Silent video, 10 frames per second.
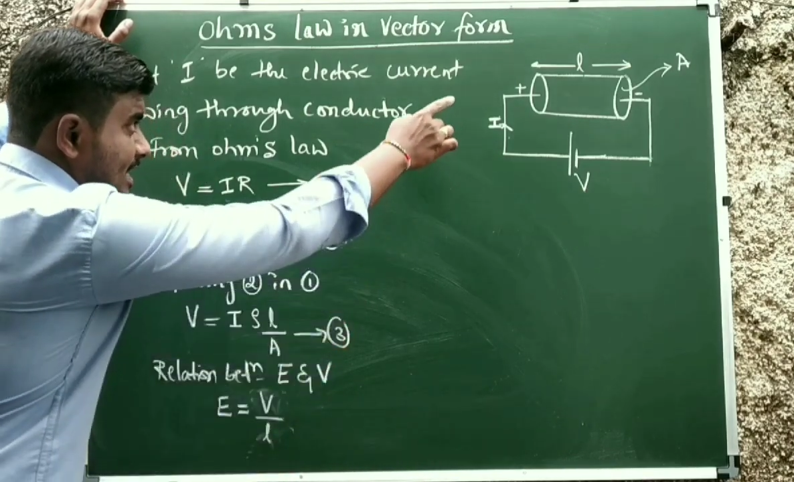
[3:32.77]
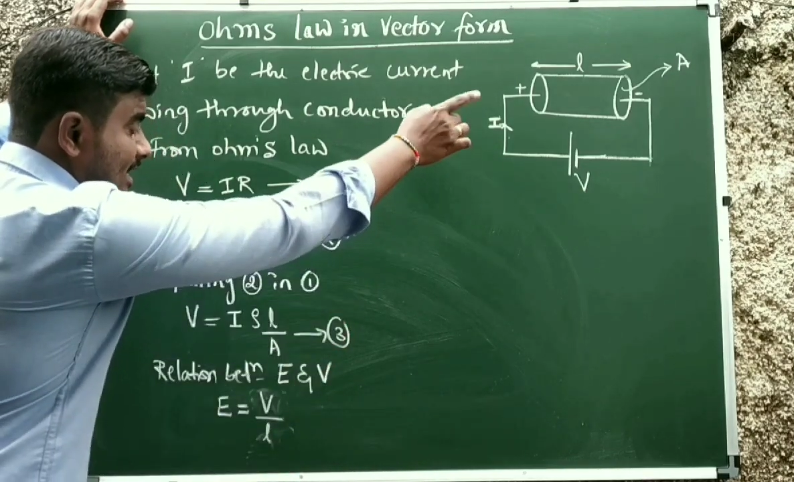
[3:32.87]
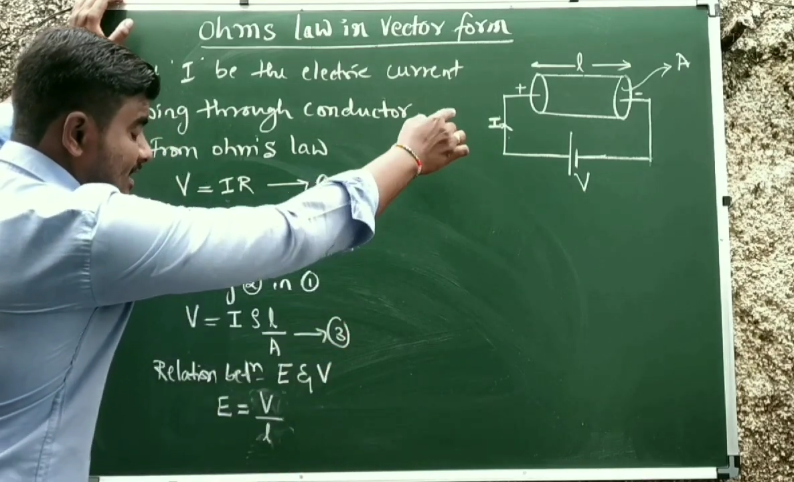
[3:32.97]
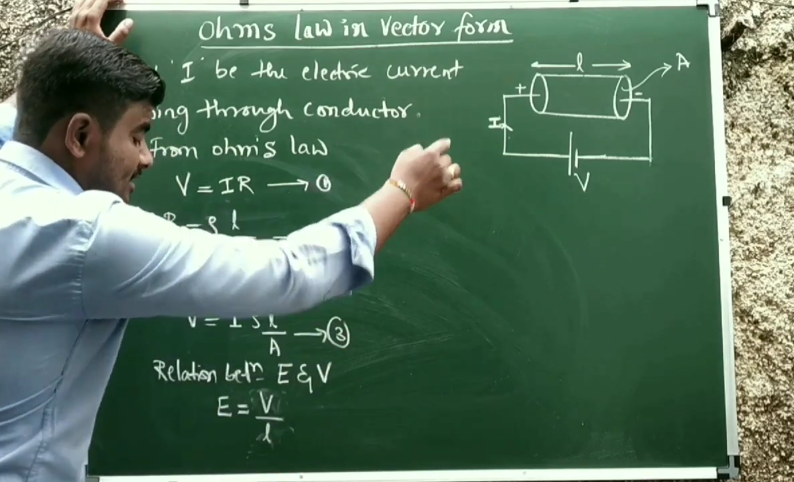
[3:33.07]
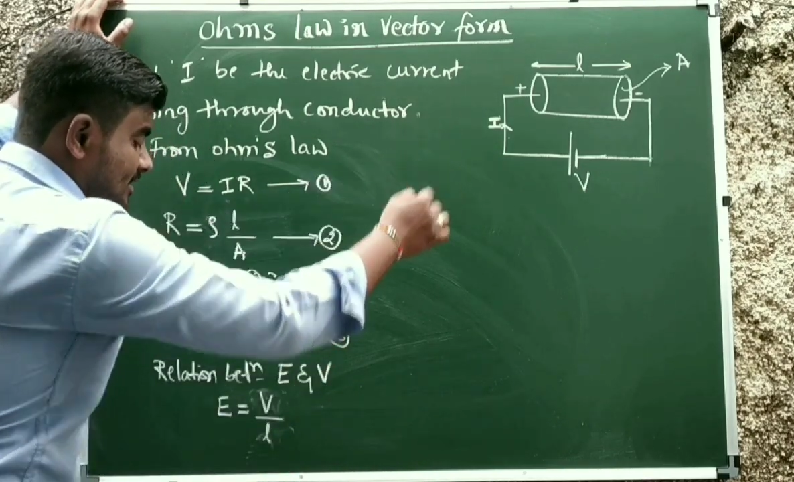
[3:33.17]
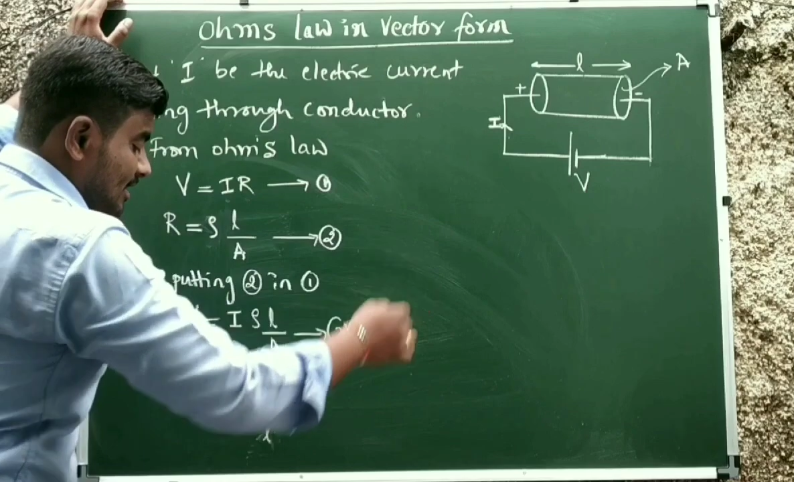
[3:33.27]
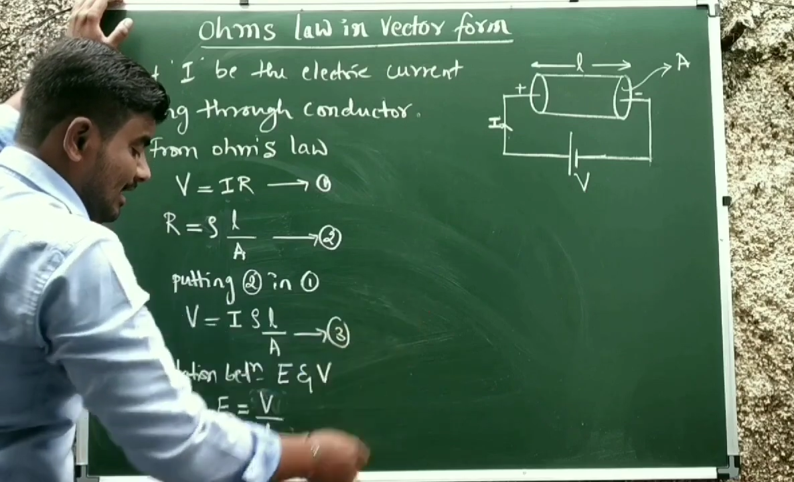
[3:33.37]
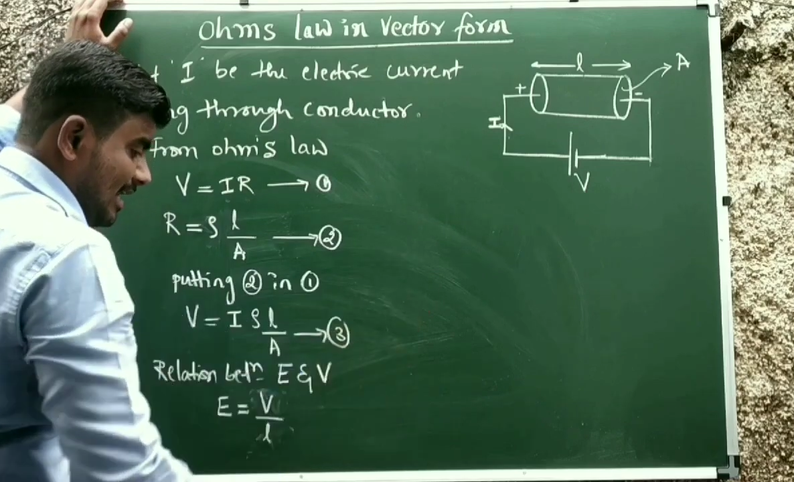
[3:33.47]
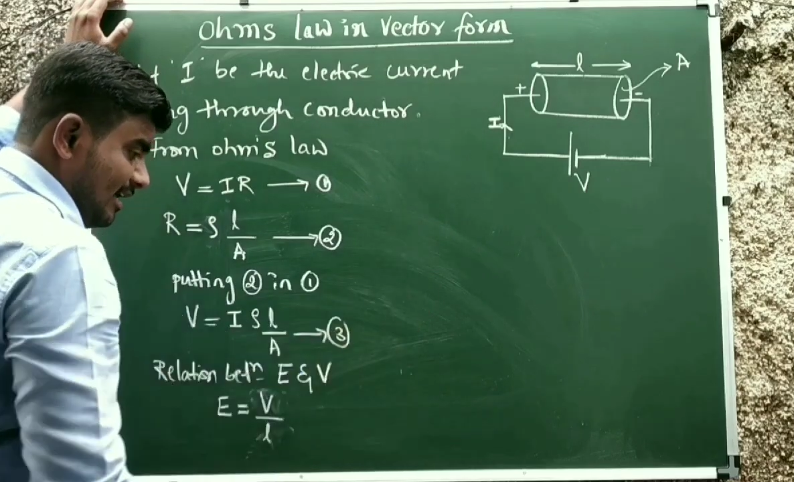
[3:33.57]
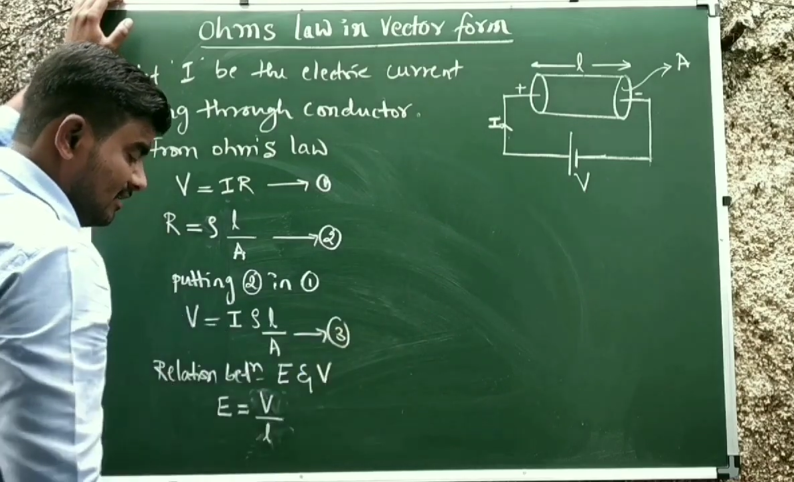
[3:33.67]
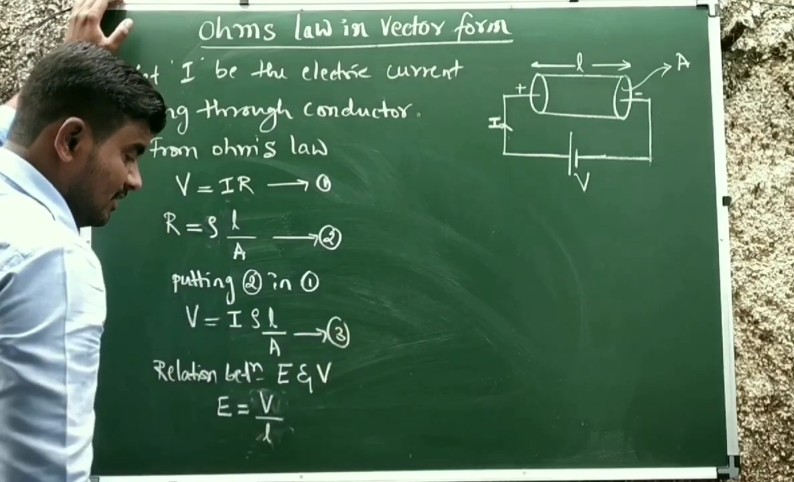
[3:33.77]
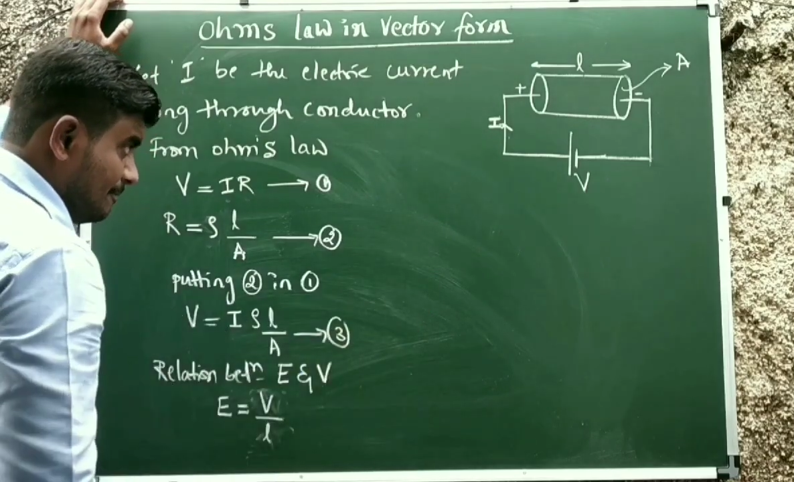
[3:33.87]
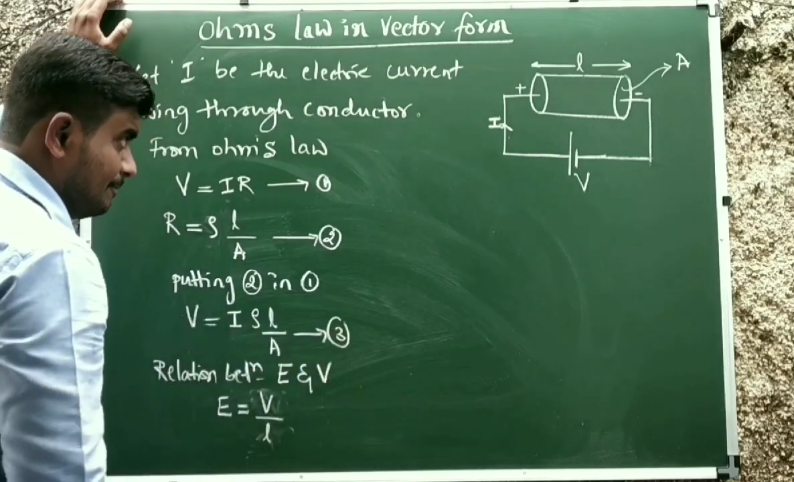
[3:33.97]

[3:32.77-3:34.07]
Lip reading: L is length.